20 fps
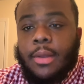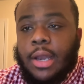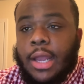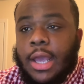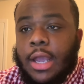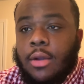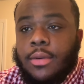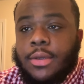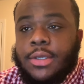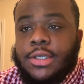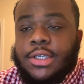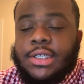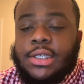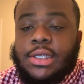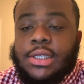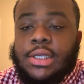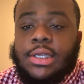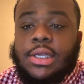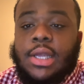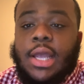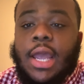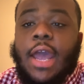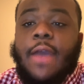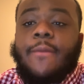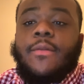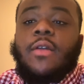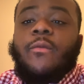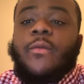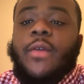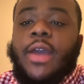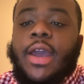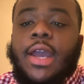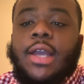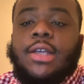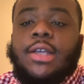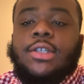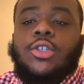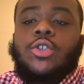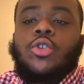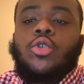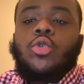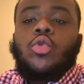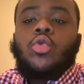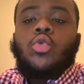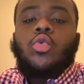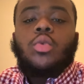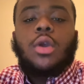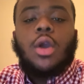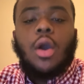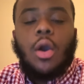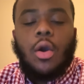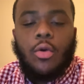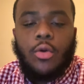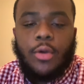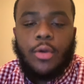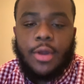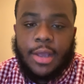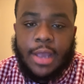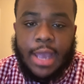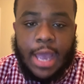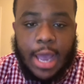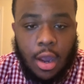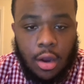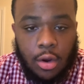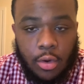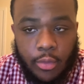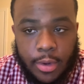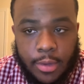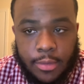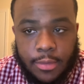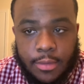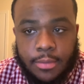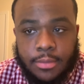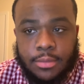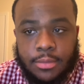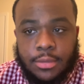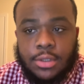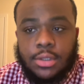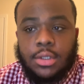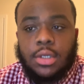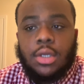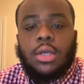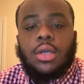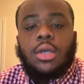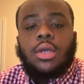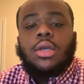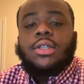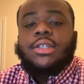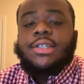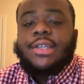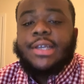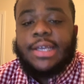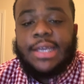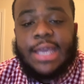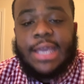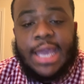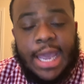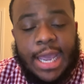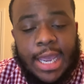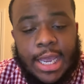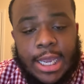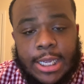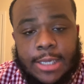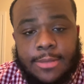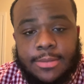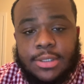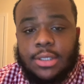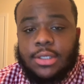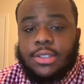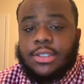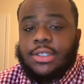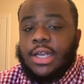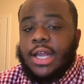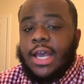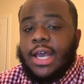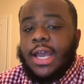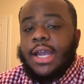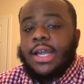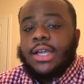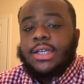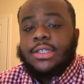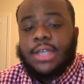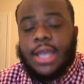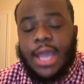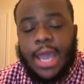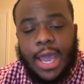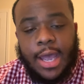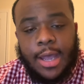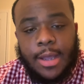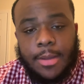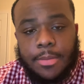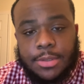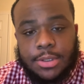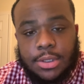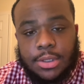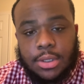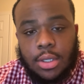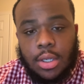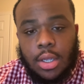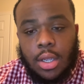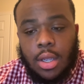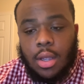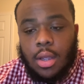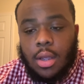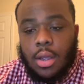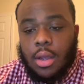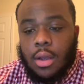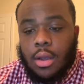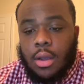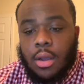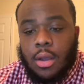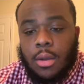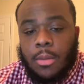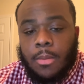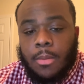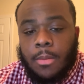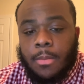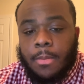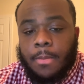languages have advanced to coding algorithms, to games / apps. I